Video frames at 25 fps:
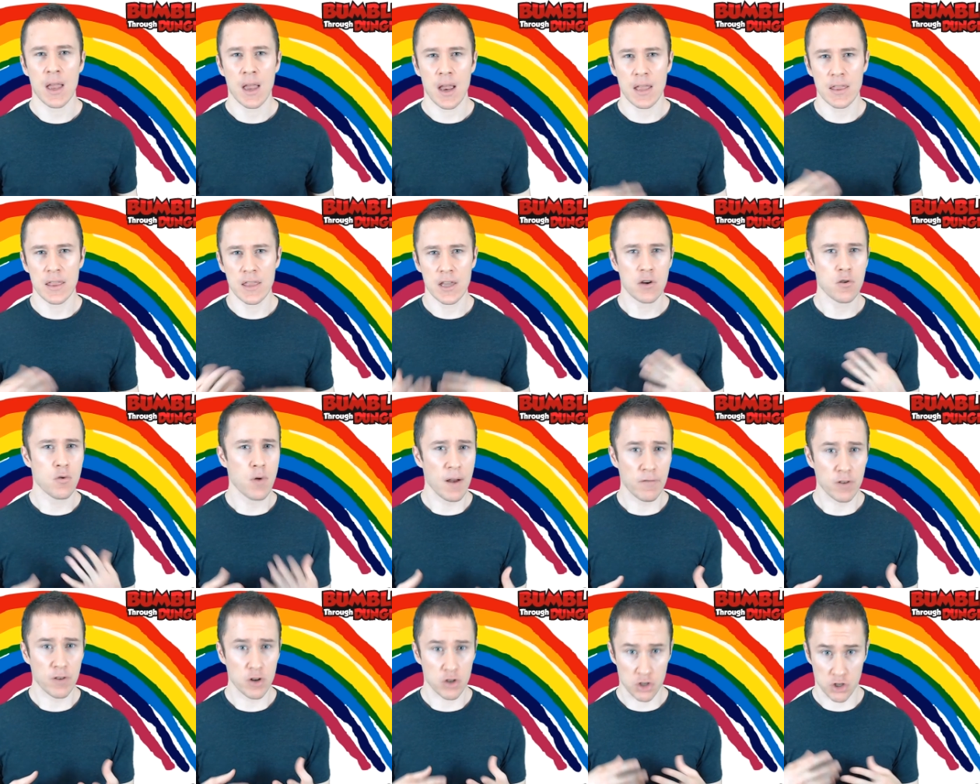And then
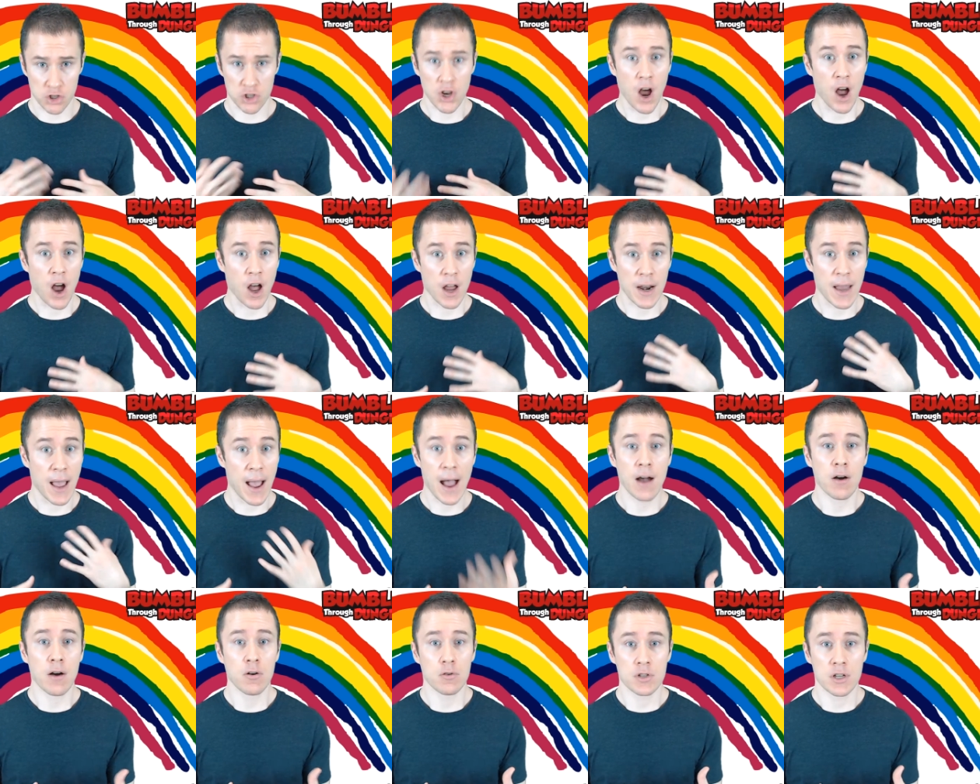whoever sought
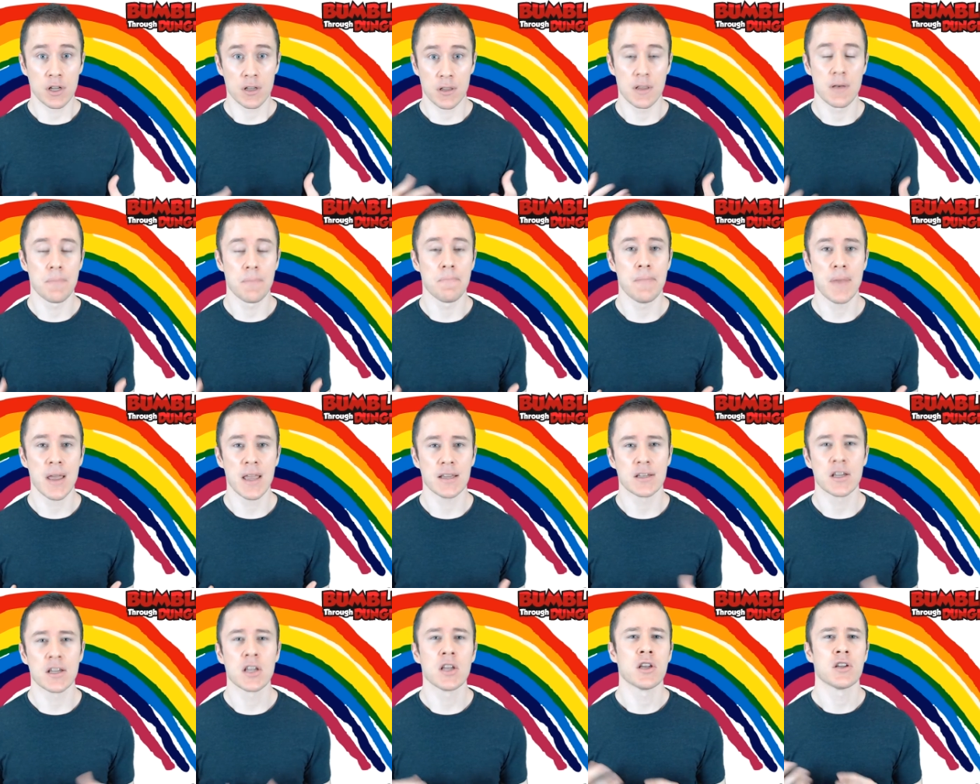out the
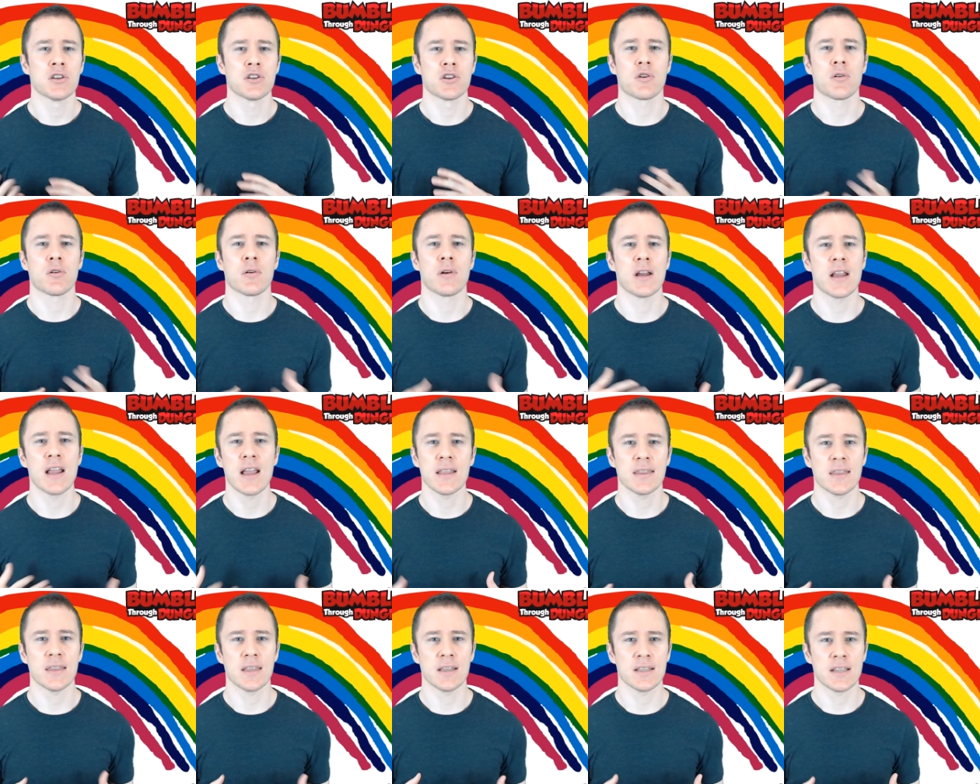mate to
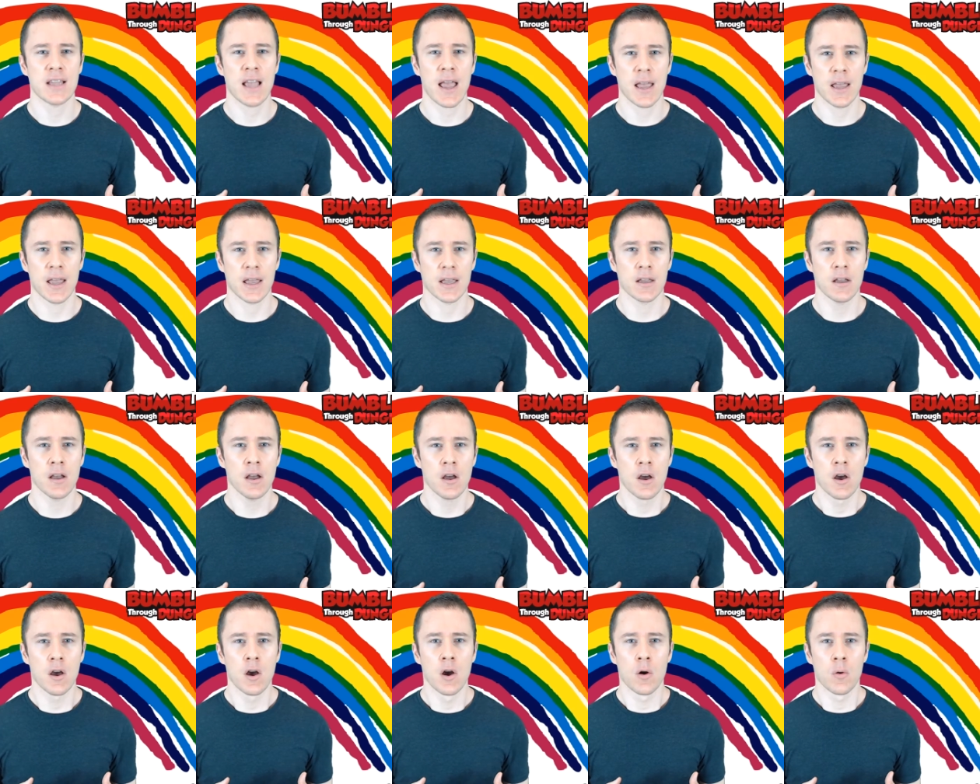create this egg
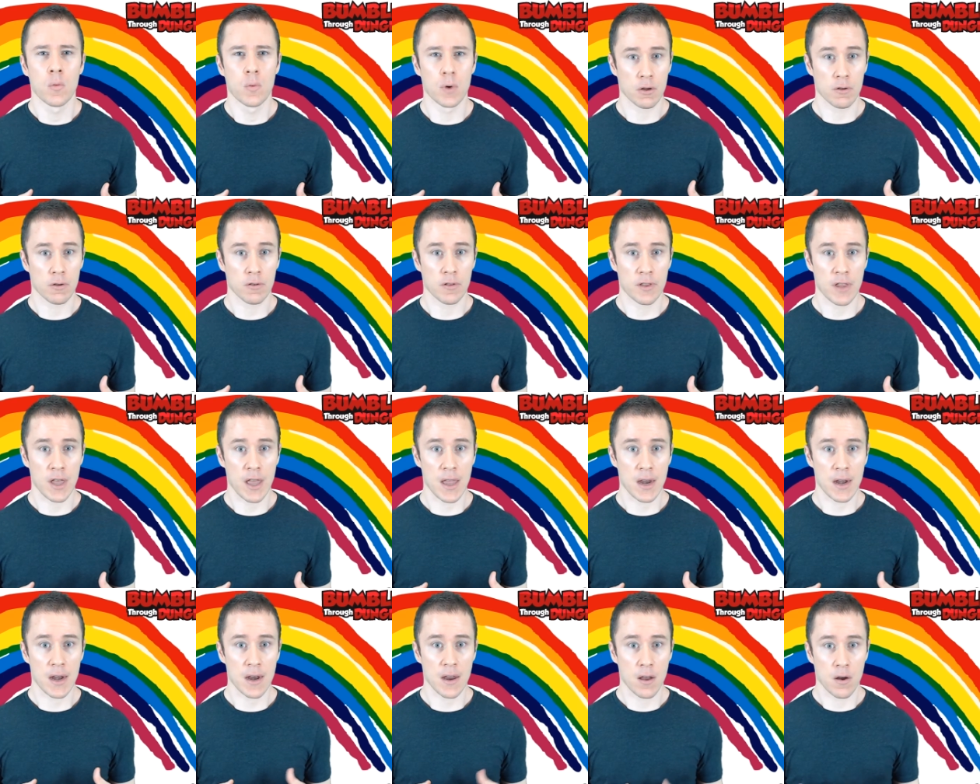will
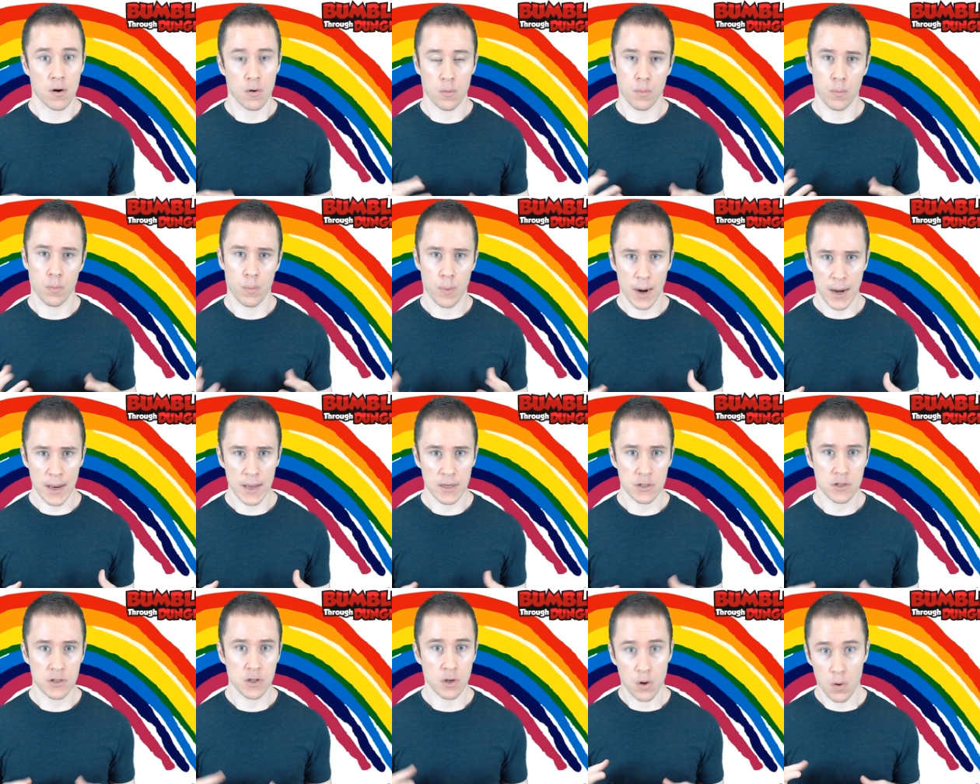then
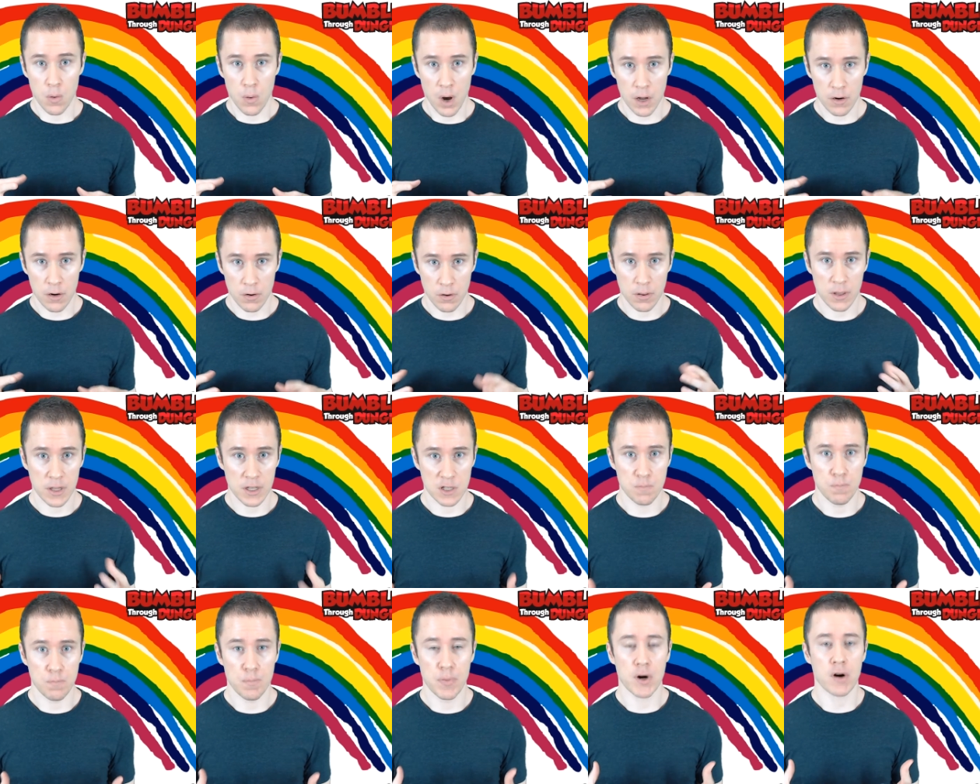raise the couatl that's
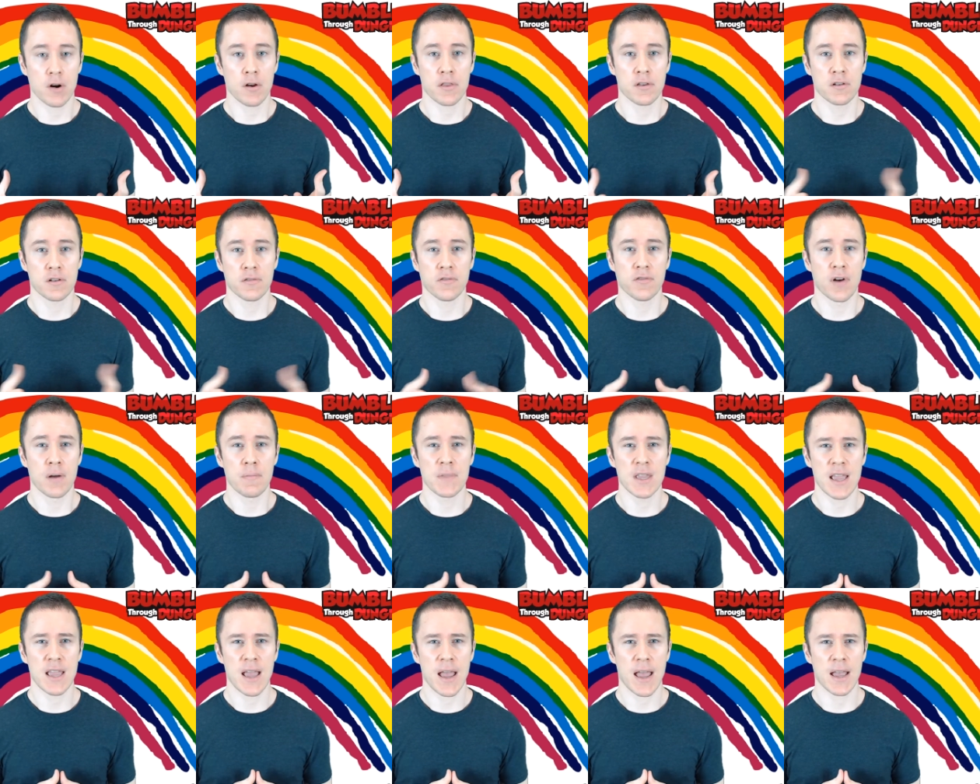birthed from
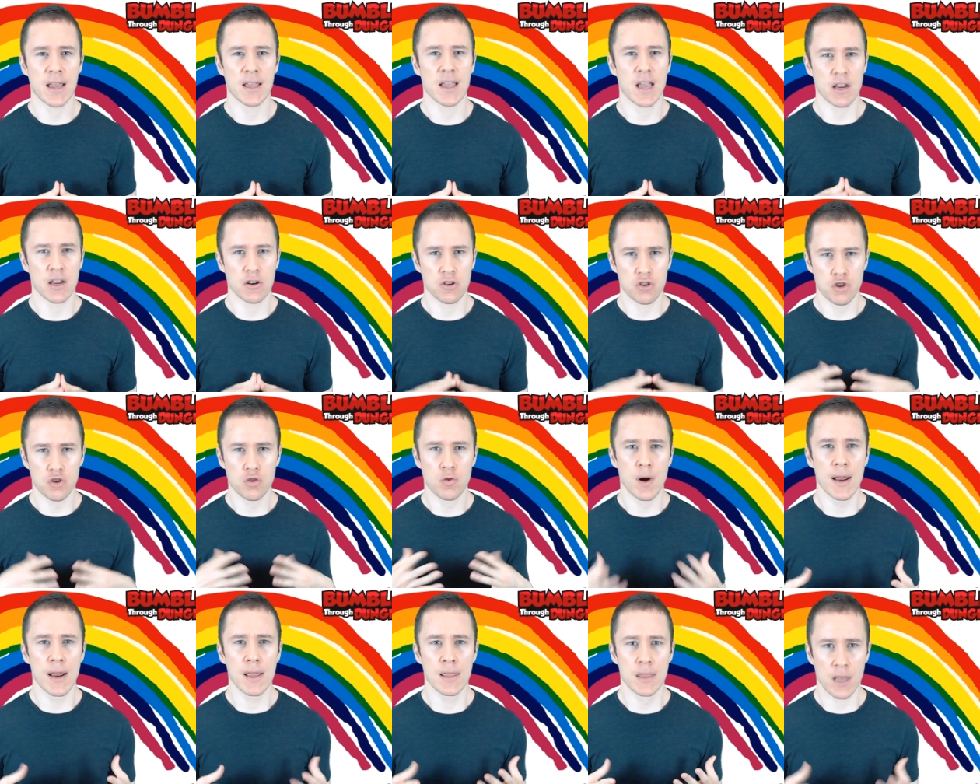the egg and
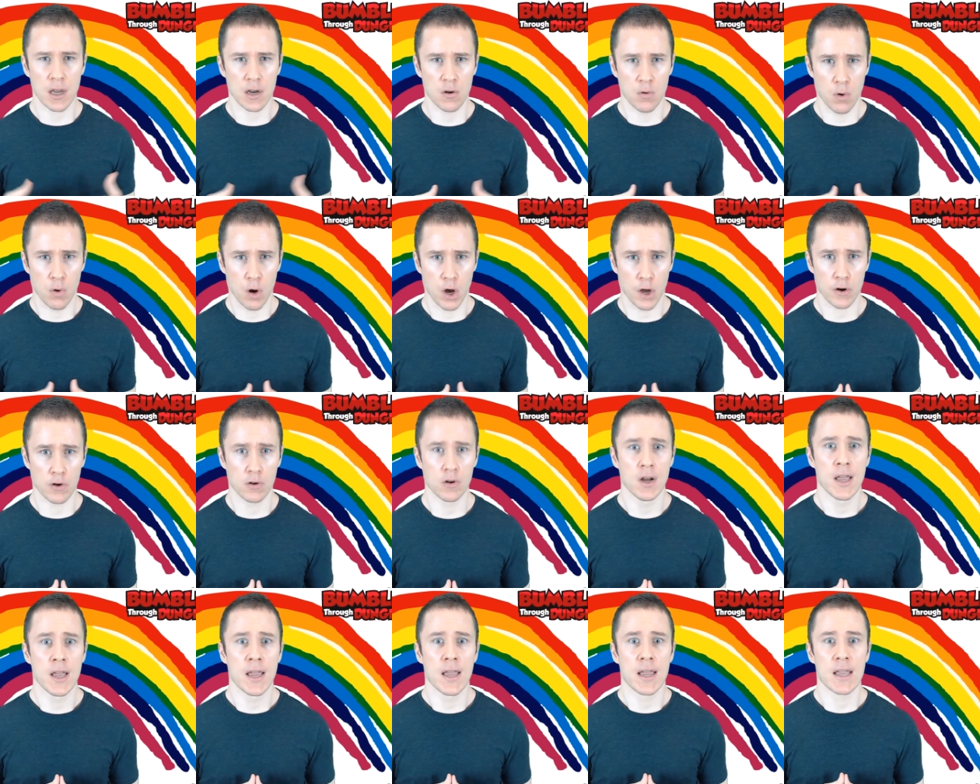train that couatl
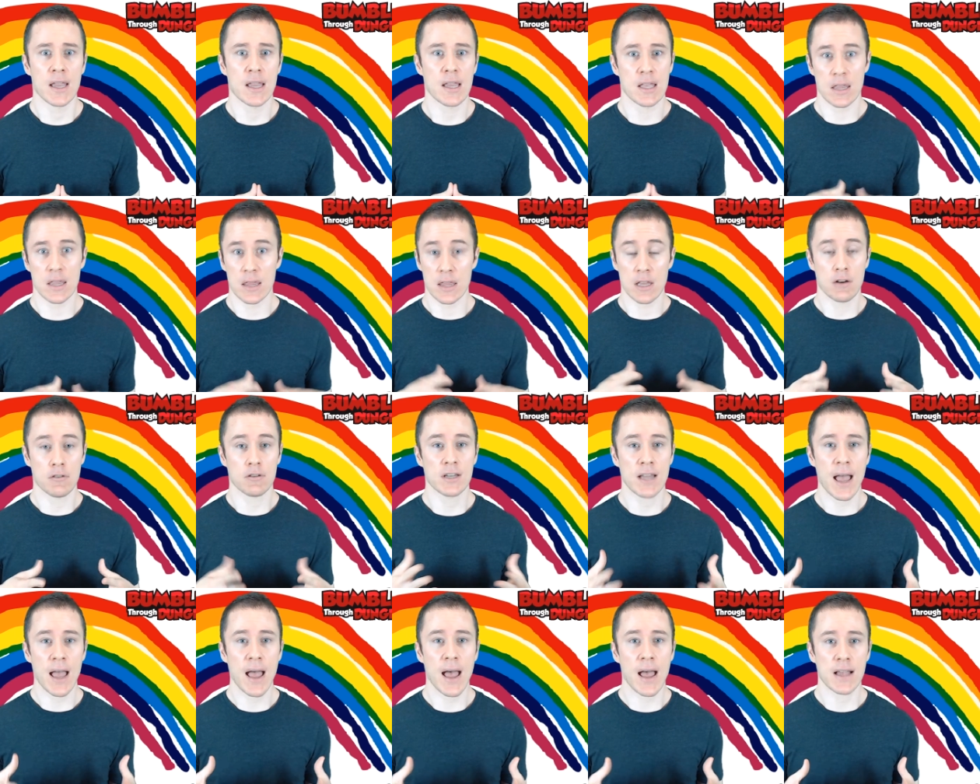in their
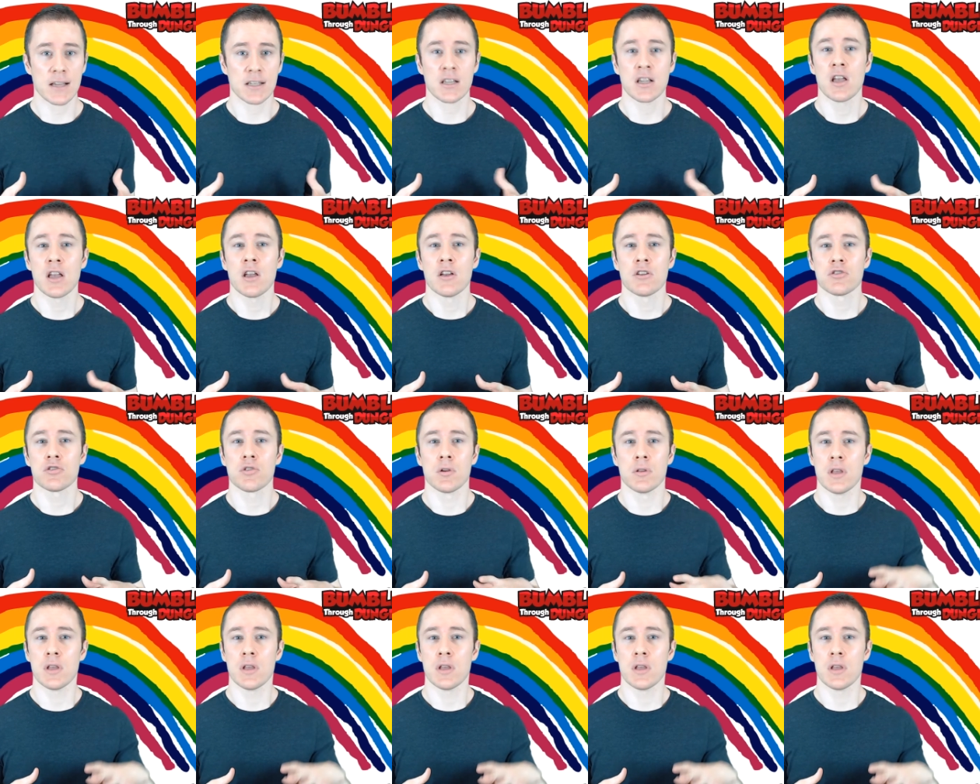task so